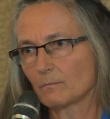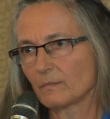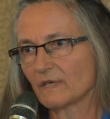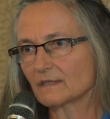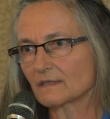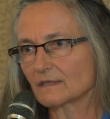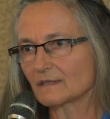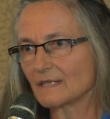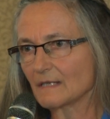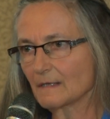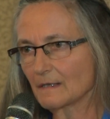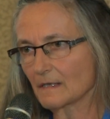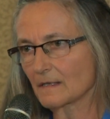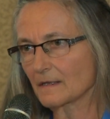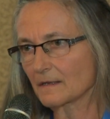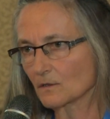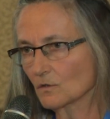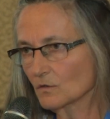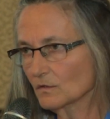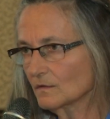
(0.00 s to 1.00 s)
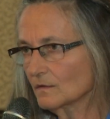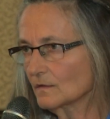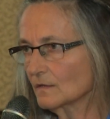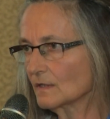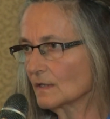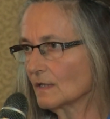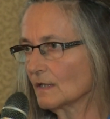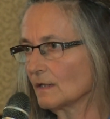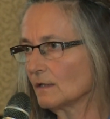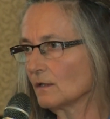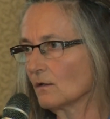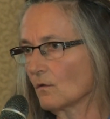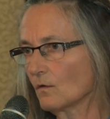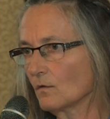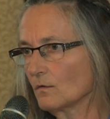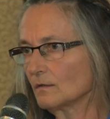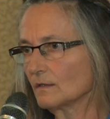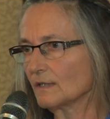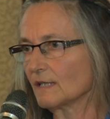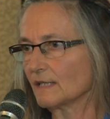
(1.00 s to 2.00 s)
but this is not a
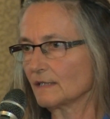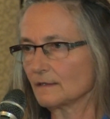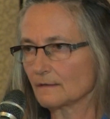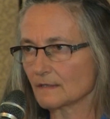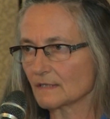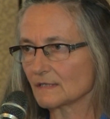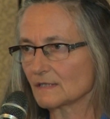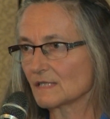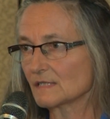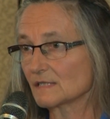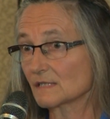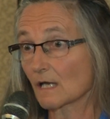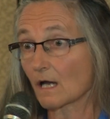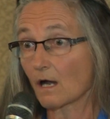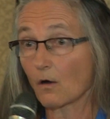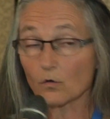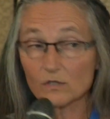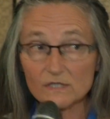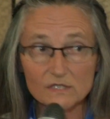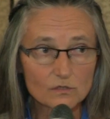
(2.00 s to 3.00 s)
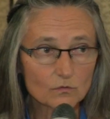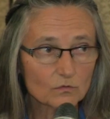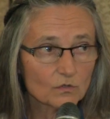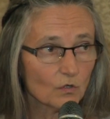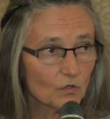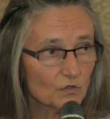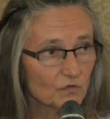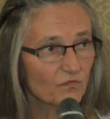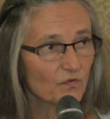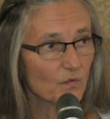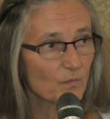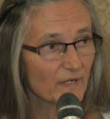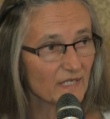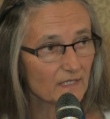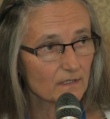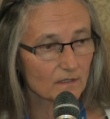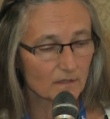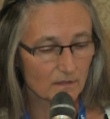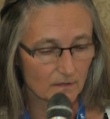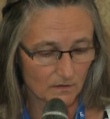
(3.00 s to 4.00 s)
law, and it is also not
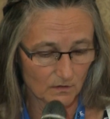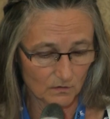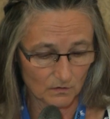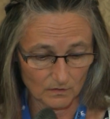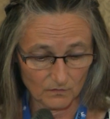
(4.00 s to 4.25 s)
forbidden